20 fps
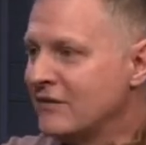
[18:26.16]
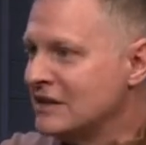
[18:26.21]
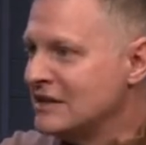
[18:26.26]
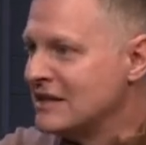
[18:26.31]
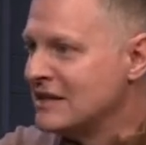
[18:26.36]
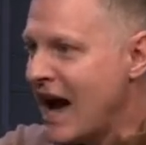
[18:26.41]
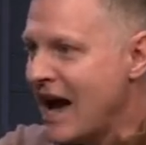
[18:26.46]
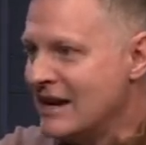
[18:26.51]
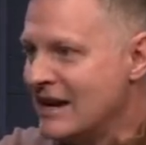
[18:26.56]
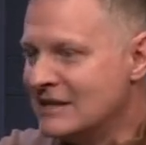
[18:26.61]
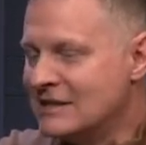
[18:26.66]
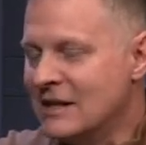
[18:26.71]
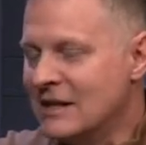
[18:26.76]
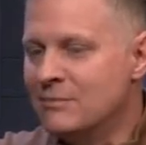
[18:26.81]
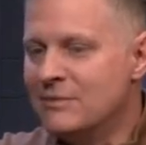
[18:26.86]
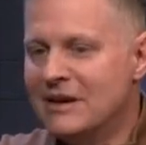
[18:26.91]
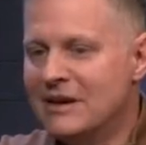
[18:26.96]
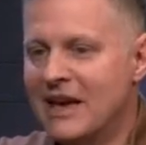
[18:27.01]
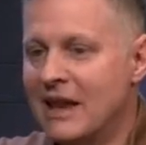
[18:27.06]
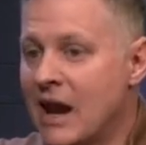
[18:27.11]
die to
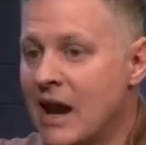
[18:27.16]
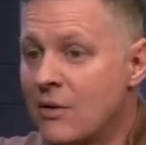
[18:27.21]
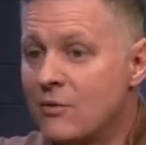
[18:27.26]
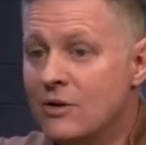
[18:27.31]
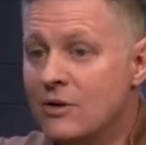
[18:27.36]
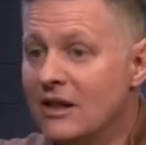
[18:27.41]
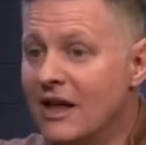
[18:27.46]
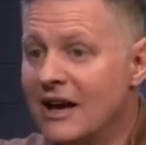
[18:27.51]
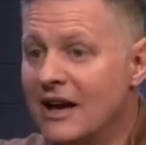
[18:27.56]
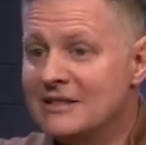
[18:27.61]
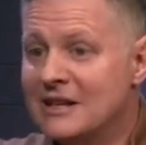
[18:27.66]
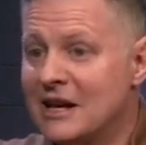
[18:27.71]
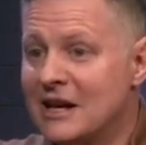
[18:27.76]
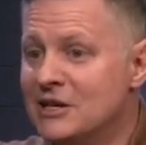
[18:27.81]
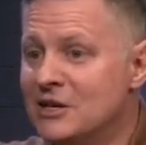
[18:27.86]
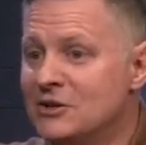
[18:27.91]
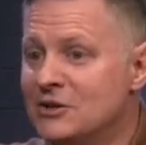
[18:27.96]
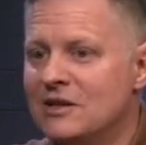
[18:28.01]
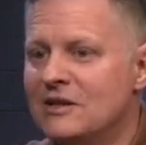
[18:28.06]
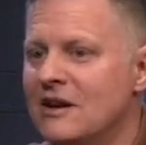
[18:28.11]
something. Yes. And I realized I
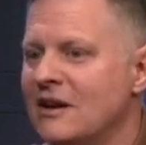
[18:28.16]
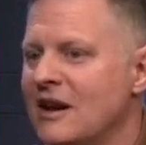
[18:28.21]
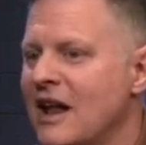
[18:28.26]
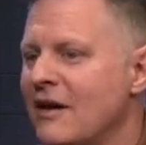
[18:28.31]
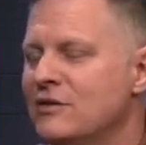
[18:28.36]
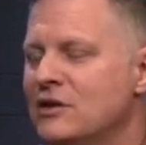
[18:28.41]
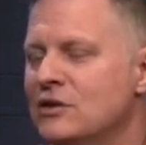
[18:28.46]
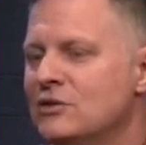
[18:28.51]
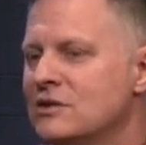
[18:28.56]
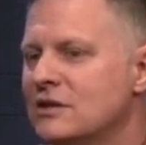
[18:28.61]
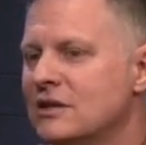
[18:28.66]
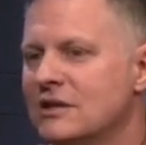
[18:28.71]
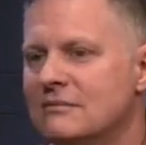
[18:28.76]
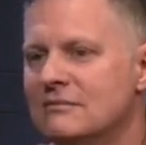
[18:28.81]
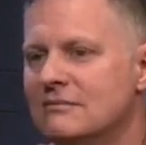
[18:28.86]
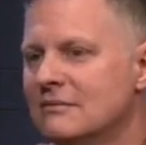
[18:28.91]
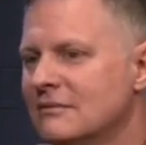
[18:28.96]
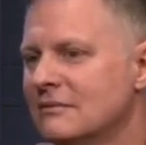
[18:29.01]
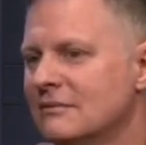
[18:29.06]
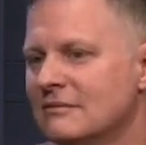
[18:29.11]
use it there, and I've used it
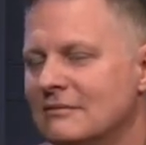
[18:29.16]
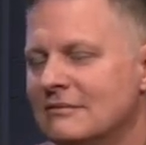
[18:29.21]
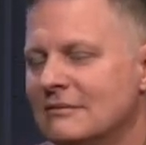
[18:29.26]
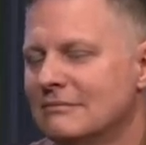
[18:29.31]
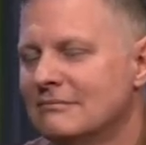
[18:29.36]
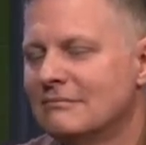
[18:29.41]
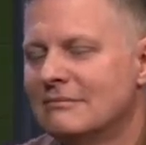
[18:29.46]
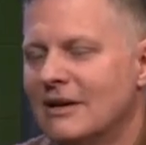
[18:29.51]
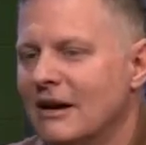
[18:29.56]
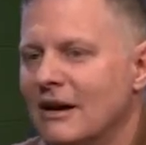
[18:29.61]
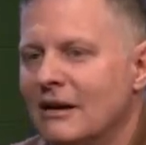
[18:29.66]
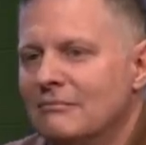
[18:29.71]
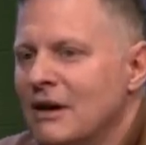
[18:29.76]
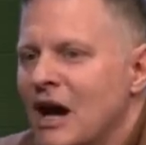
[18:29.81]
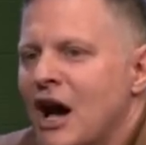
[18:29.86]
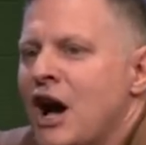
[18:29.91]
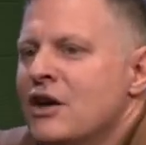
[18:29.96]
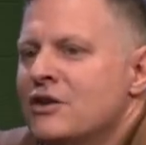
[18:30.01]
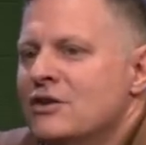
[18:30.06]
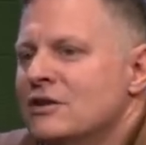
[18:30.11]

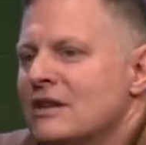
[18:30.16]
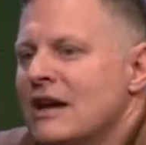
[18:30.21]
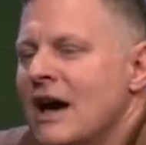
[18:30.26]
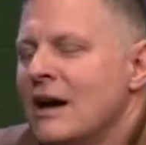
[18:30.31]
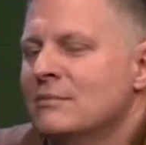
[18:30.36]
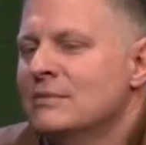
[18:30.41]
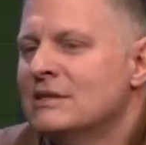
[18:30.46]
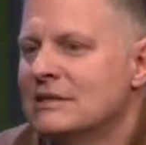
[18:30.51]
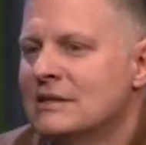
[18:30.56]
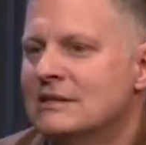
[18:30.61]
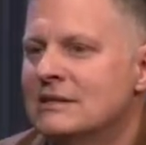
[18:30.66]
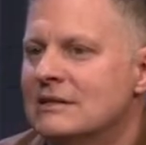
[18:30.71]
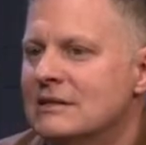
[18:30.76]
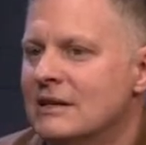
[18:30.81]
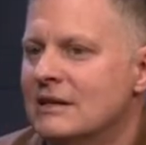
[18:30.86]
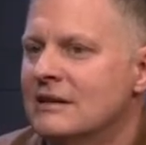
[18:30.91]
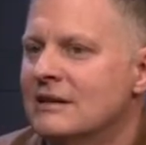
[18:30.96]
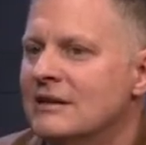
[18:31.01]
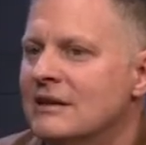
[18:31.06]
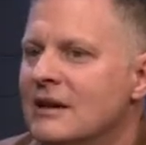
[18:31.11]
a hundred times since
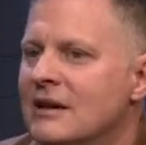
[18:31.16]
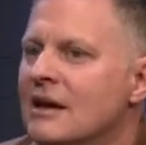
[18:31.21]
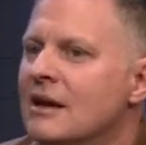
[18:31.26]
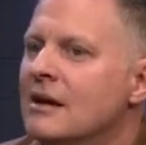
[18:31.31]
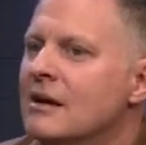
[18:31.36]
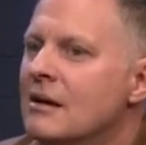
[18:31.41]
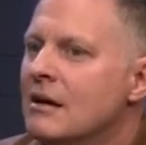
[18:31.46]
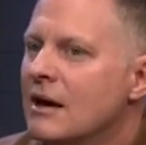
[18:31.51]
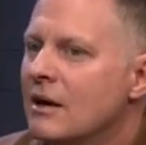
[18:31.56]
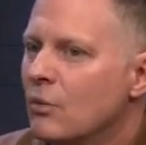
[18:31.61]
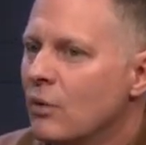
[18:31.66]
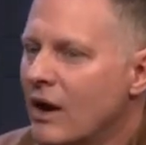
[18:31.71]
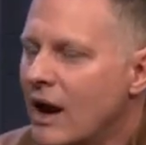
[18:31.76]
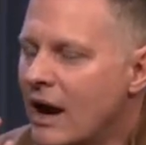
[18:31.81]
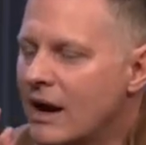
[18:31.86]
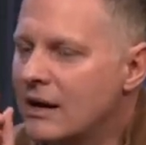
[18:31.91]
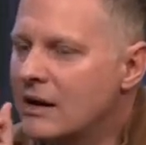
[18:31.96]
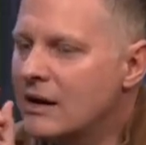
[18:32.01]
then. Yes. When I hear